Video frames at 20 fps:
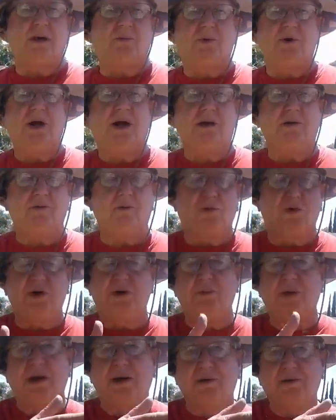up. We're not worried
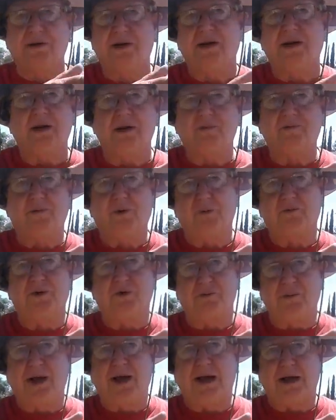about getting a
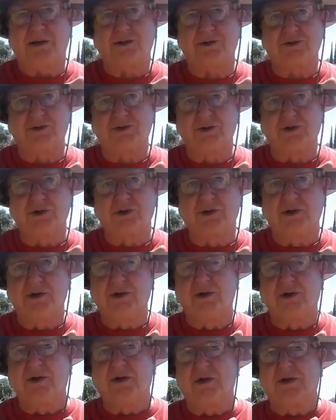perfect match. Okay.
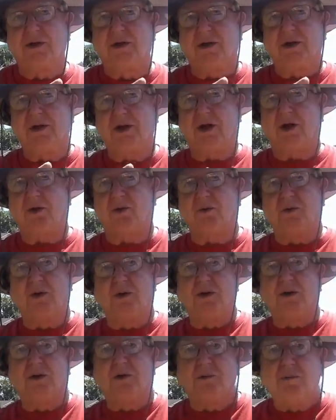You know,
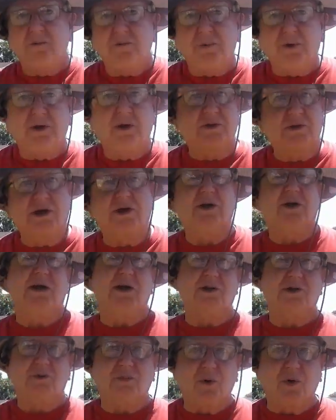because here it
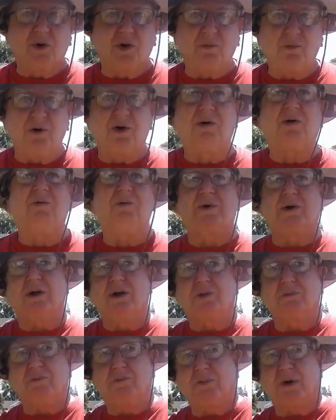gets portable. You
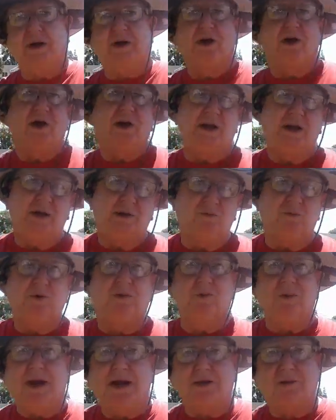know, yeah. Bring it on in with
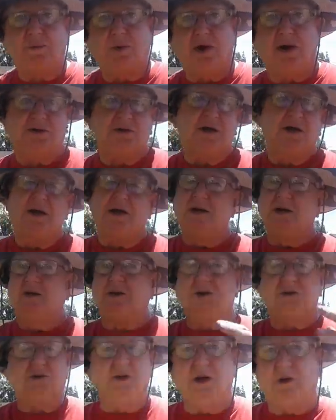a matchbox. Yeah.
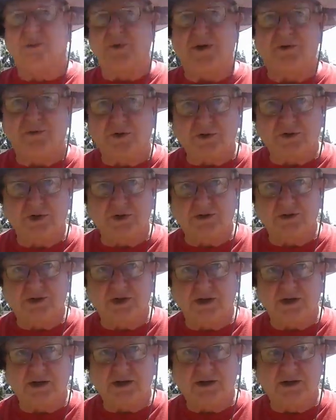Doesn't help the
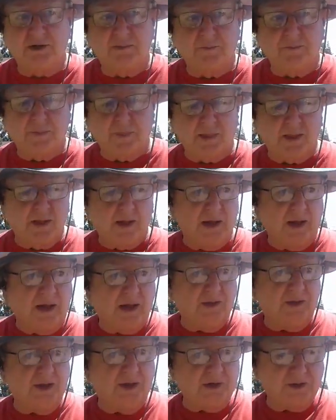efficiency. Yeah.
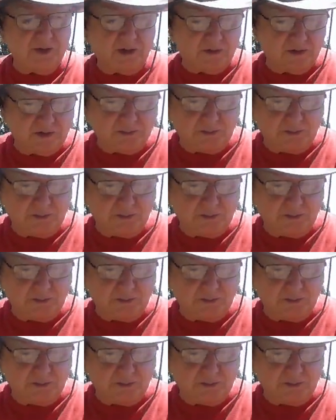And then generally